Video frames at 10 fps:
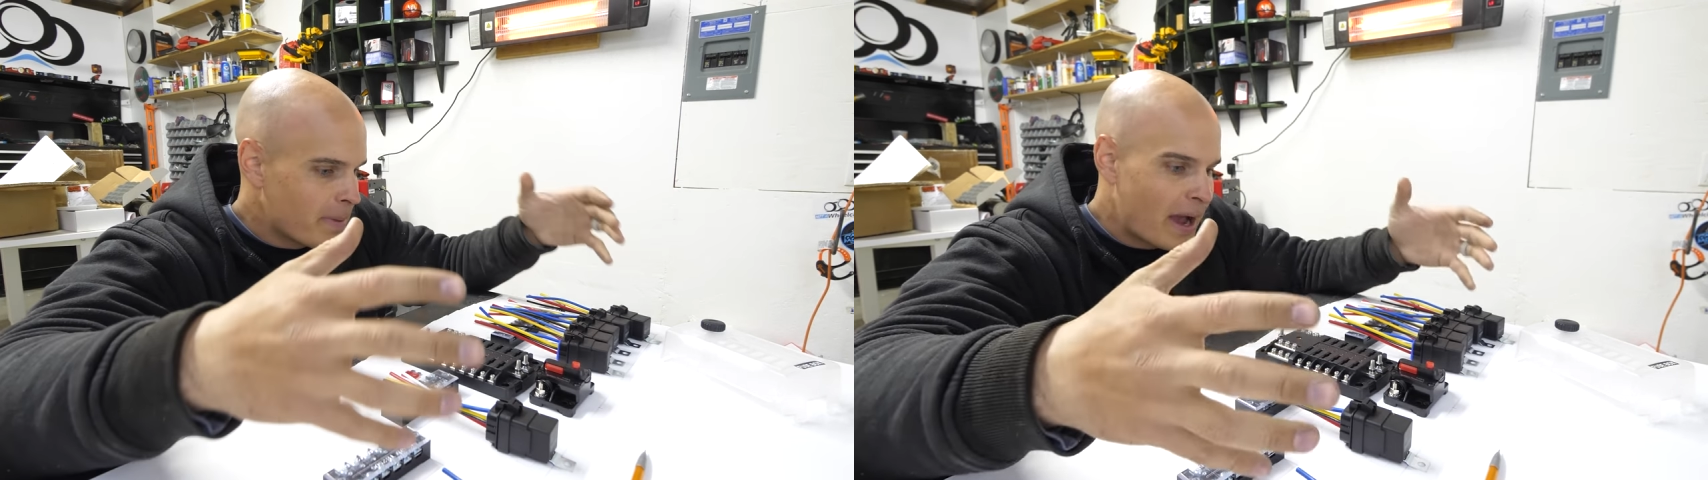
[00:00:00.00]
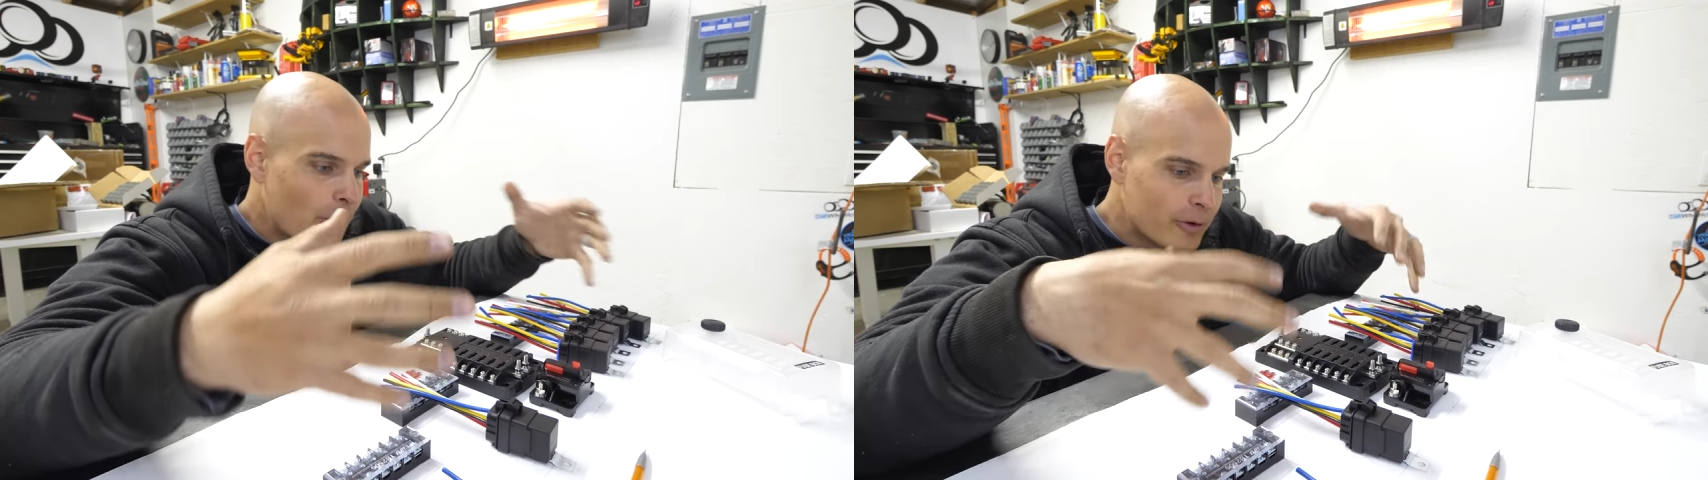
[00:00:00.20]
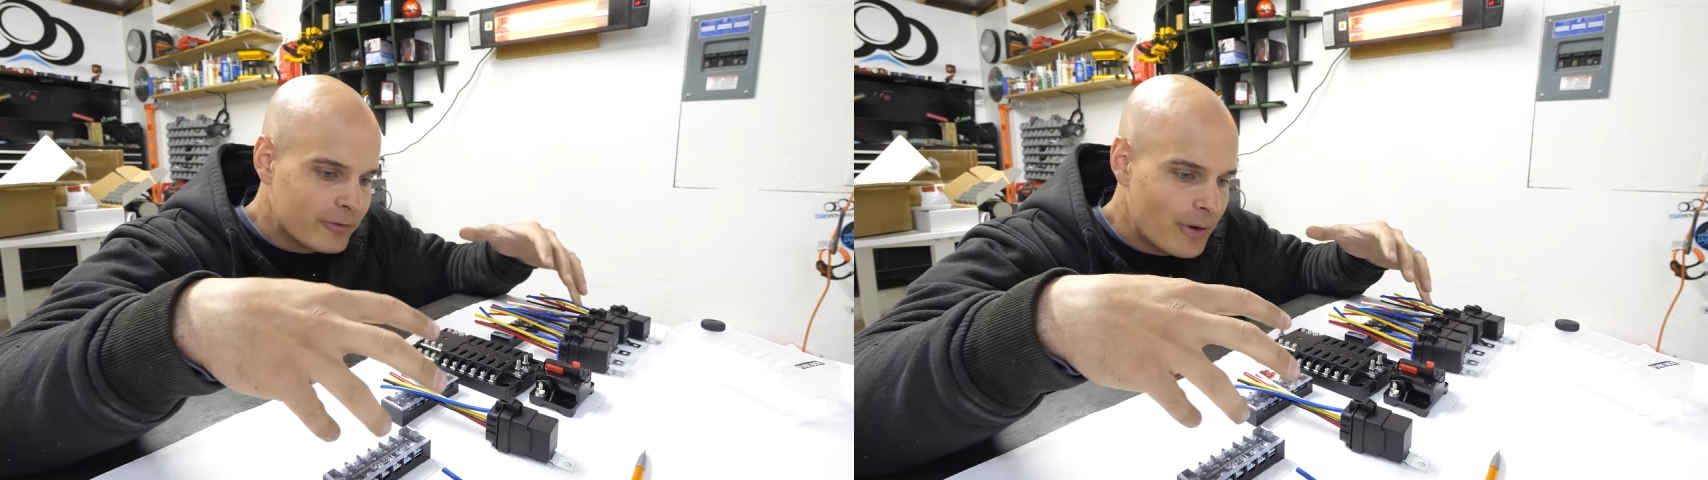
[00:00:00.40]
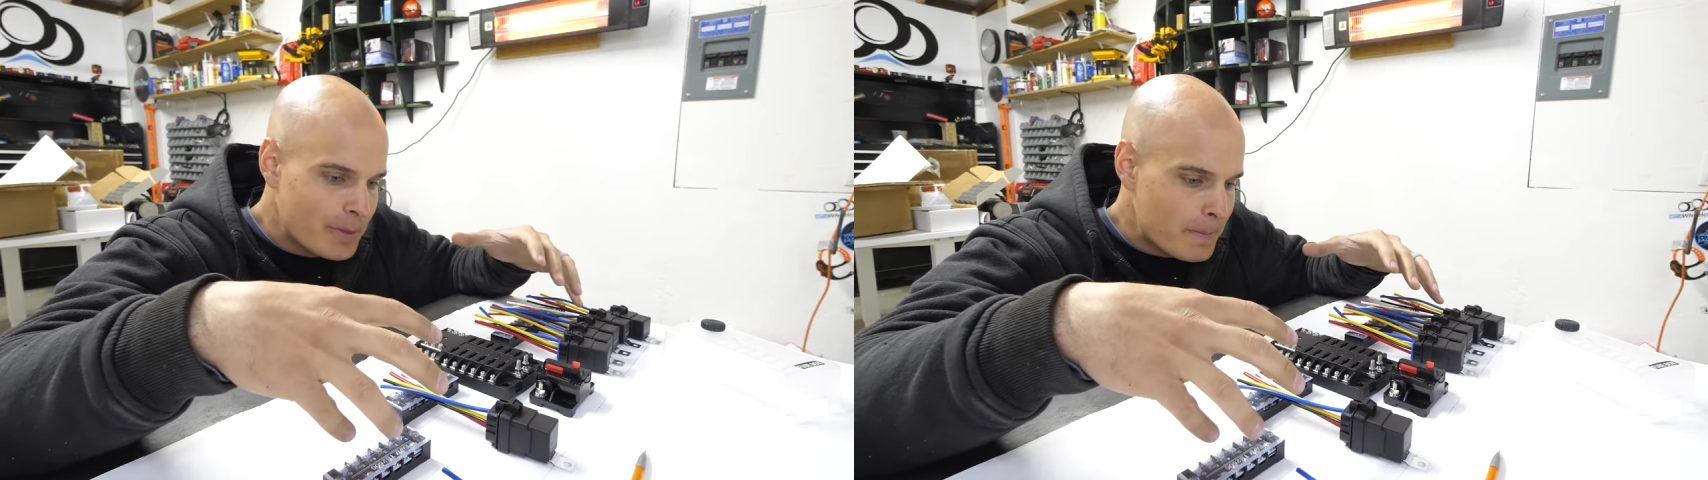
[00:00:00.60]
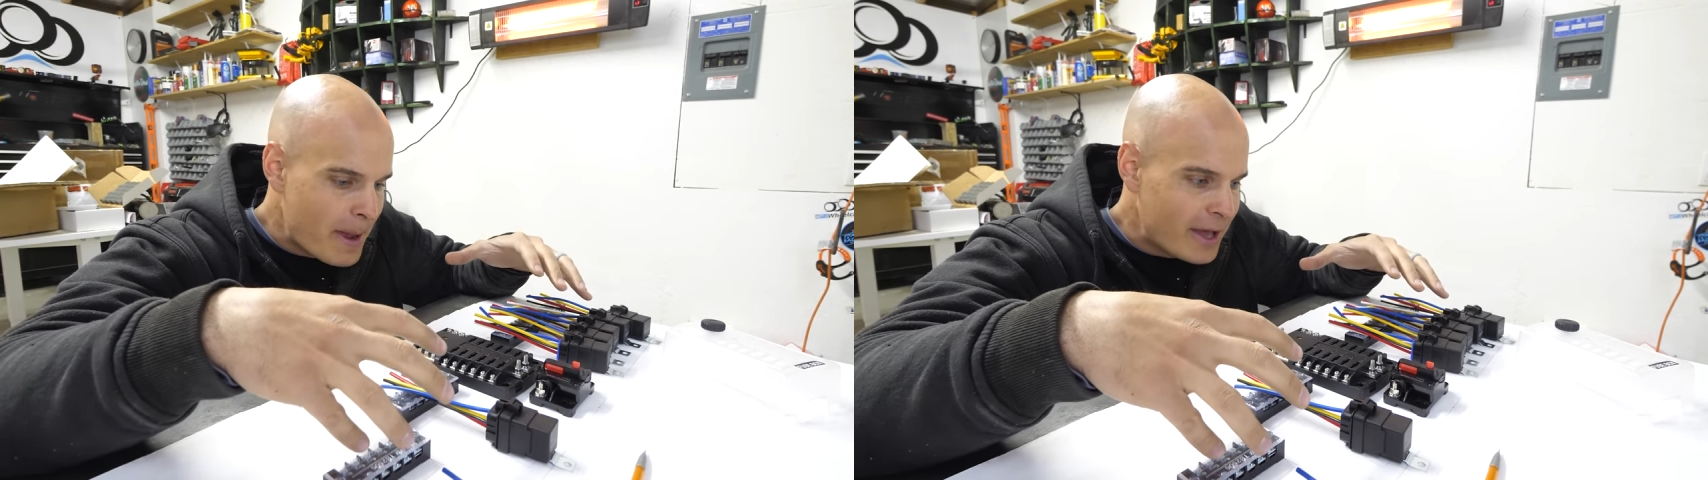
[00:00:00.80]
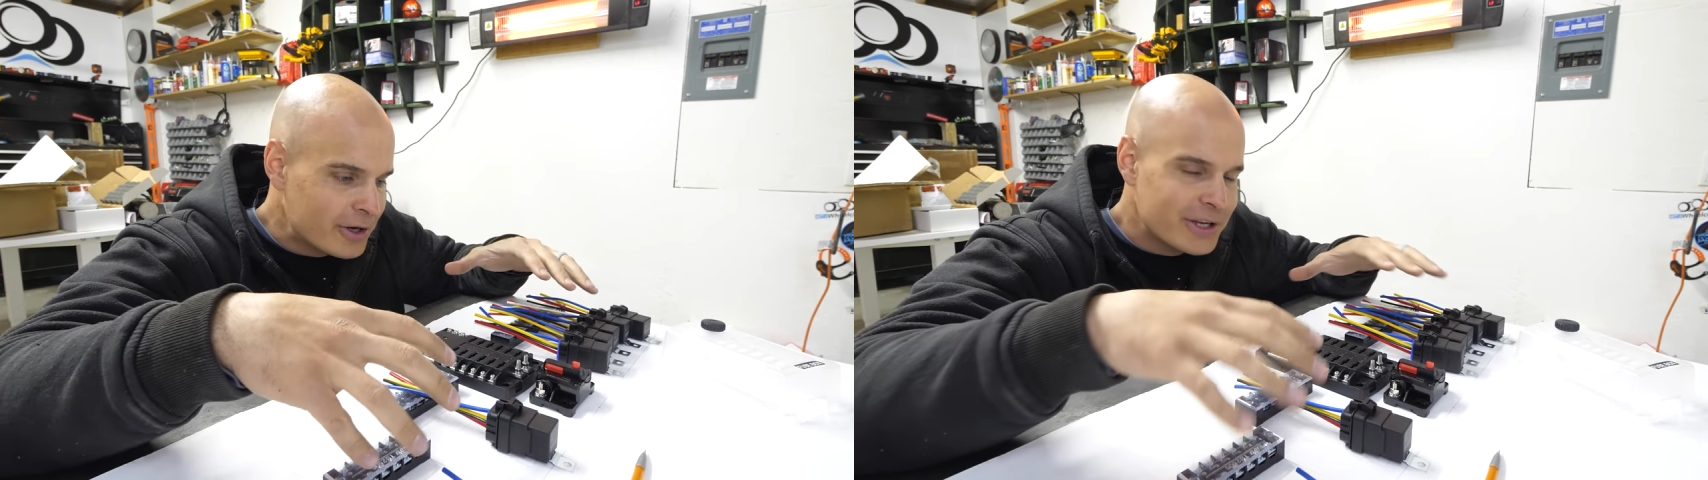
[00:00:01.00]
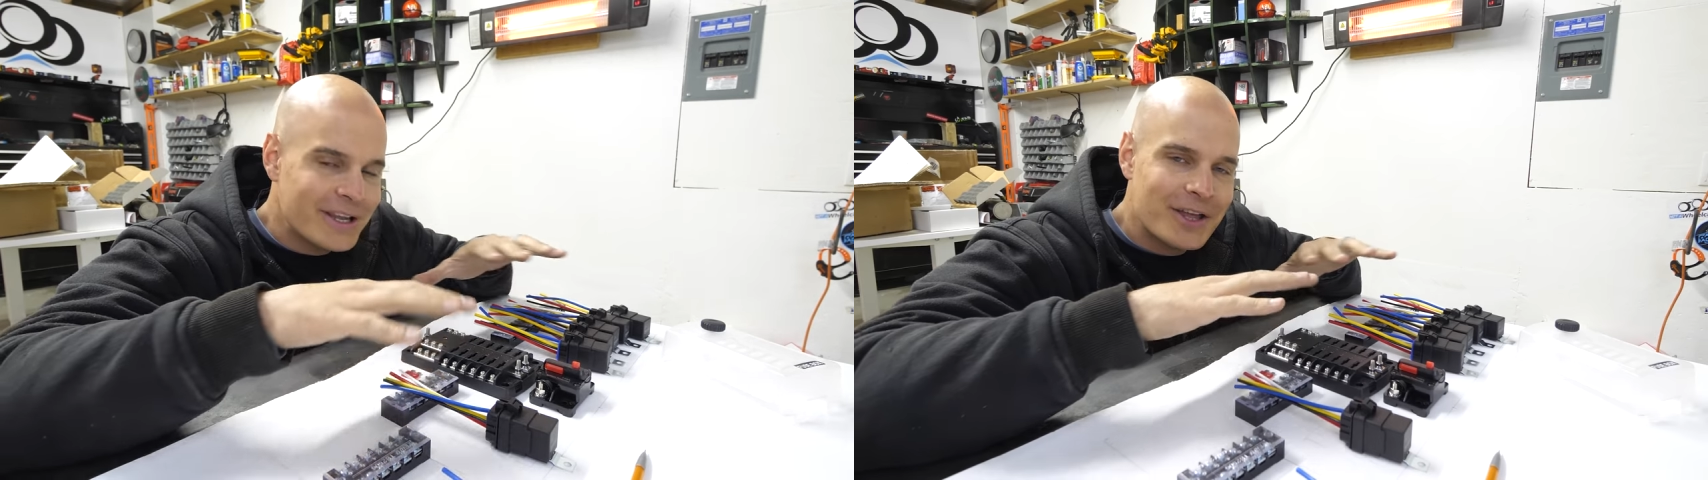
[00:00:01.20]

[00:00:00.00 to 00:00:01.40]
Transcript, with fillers: power from the battery